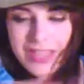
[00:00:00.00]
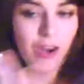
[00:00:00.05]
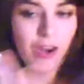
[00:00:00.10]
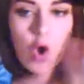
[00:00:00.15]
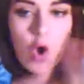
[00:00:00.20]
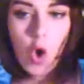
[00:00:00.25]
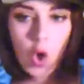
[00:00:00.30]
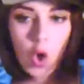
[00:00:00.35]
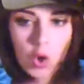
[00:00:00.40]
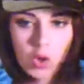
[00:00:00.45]
at
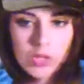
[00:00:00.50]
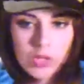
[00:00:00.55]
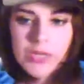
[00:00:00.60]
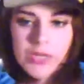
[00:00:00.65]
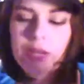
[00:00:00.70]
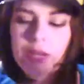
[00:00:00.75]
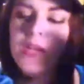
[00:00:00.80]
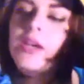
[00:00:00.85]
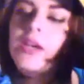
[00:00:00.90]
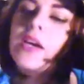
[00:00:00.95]
all.
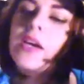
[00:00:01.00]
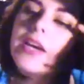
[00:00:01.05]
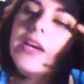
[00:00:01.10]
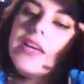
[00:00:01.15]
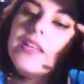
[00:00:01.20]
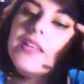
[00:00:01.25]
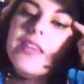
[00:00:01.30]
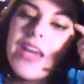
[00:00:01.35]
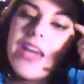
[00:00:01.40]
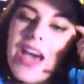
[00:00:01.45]

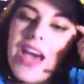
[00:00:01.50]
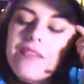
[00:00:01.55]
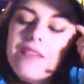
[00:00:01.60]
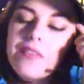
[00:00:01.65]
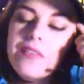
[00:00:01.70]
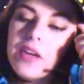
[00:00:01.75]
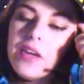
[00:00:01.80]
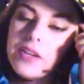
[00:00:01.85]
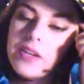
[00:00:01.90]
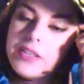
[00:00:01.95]
And they
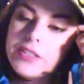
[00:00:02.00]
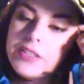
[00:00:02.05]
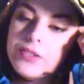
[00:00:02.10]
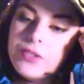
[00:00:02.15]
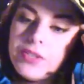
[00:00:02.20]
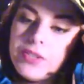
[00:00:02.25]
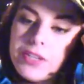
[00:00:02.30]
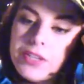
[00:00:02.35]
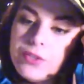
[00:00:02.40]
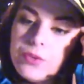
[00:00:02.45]
have an
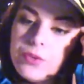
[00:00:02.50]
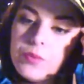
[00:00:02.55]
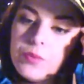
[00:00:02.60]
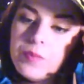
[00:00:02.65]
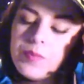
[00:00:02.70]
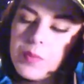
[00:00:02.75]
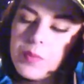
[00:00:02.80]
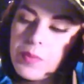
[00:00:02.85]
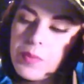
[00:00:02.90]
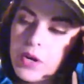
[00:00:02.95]

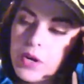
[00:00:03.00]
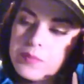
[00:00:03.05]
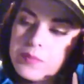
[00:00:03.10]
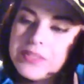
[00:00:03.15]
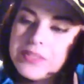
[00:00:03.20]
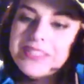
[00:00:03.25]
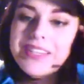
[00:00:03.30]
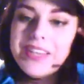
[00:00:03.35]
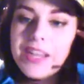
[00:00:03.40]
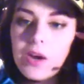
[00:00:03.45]
international
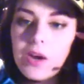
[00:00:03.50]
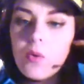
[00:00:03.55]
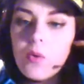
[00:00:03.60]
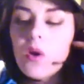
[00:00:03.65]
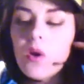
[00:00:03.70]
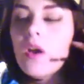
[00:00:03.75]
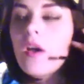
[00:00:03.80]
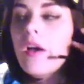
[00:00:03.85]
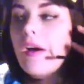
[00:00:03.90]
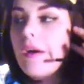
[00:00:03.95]
department now.
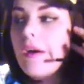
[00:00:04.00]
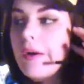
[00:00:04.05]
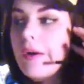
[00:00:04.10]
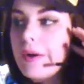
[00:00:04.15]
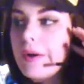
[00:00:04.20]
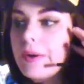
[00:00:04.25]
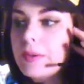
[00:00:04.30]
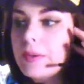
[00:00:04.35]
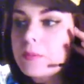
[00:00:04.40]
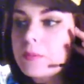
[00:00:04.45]

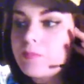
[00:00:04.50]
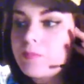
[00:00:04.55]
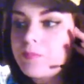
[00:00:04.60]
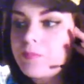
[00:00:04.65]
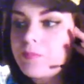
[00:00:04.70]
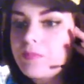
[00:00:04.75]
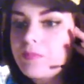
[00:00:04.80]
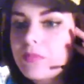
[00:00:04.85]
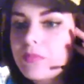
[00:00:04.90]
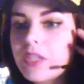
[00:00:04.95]

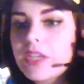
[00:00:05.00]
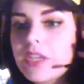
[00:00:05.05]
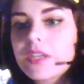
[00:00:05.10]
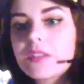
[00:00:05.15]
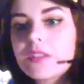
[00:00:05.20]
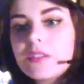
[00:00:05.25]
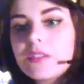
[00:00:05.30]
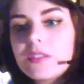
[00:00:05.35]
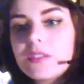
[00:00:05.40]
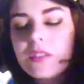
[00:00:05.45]

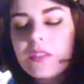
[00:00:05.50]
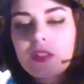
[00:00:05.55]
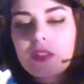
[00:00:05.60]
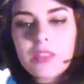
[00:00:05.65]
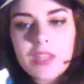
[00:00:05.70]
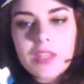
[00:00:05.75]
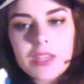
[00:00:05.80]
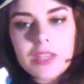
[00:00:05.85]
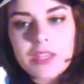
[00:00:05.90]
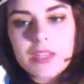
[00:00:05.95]
And
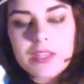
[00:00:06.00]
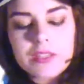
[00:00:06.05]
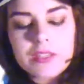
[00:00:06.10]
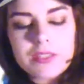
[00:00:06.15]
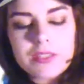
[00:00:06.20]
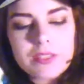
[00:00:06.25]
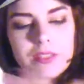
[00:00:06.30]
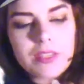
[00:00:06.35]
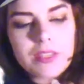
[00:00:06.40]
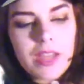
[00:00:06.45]
the thing
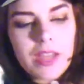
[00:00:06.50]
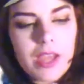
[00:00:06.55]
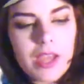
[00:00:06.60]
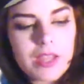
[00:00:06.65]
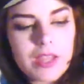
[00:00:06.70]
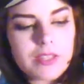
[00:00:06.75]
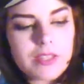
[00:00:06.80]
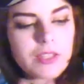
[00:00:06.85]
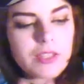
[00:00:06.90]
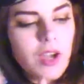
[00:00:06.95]
is
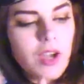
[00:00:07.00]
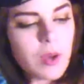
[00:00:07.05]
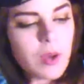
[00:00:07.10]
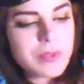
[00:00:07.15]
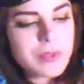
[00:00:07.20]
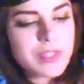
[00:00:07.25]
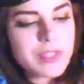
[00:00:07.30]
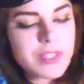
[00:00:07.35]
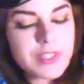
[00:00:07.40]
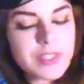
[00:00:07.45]
that the
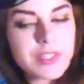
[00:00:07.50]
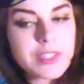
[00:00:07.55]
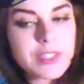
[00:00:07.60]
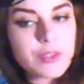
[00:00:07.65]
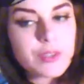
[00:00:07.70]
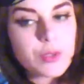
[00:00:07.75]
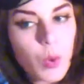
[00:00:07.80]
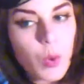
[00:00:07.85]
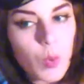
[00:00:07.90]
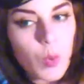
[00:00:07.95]

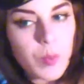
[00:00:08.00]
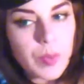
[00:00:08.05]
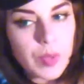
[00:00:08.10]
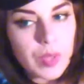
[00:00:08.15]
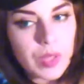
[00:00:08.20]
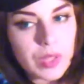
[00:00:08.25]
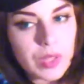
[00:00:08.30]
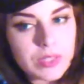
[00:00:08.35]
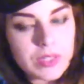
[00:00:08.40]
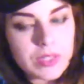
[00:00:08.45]
competition is
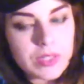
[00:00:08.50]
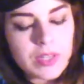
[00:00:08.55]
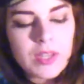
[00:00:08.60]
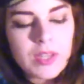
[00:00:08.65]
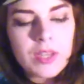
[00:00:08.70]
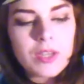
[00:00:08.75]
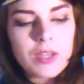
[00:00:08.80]
open